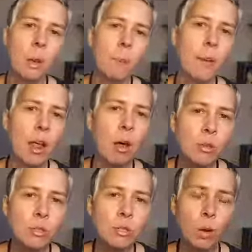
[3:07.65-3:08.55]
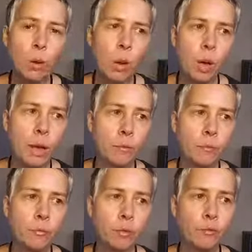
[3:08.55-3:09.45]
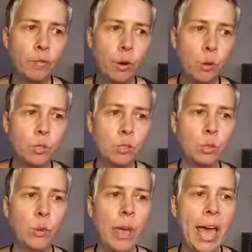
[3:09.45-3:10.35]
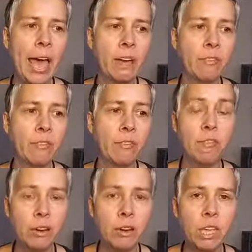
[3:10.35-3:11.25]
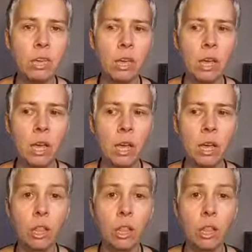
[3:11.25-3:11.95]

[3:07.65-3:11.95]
but also um, for folks who have a very uh,